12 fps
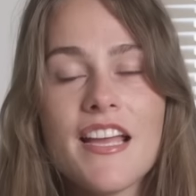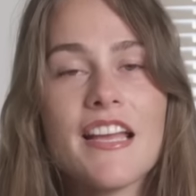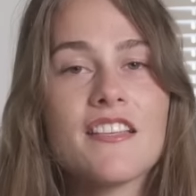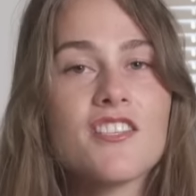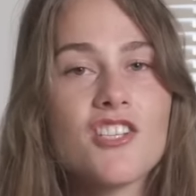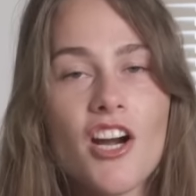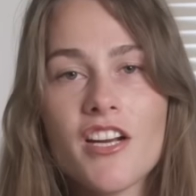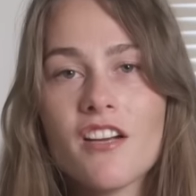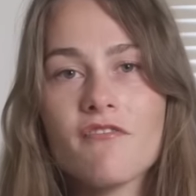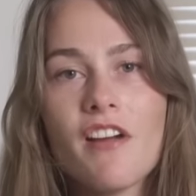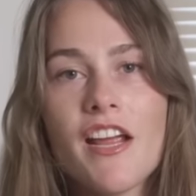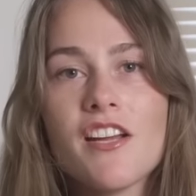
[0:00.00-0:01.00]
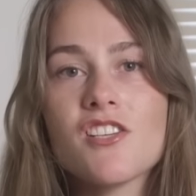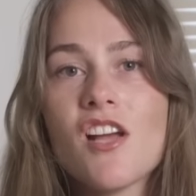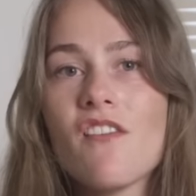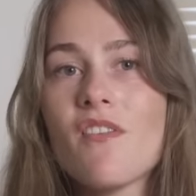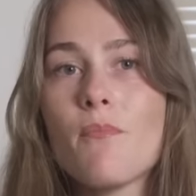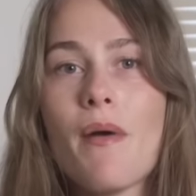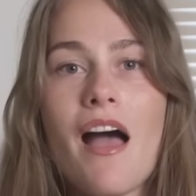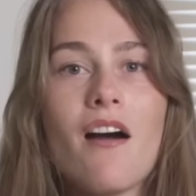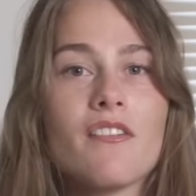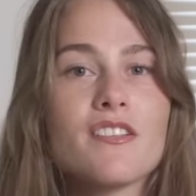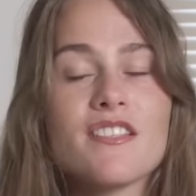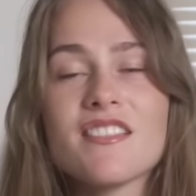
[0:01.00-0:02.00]
a starting range of
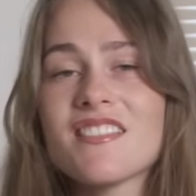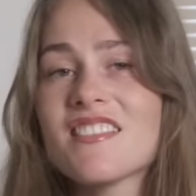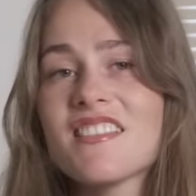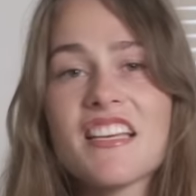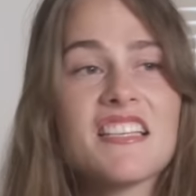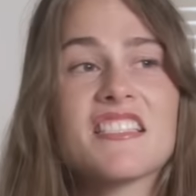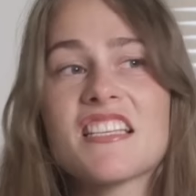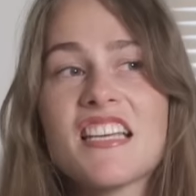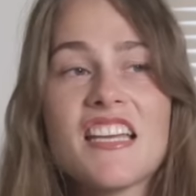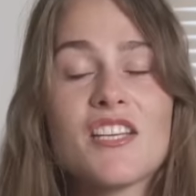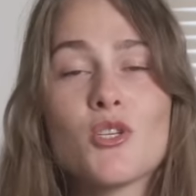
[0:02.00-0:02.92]
about 60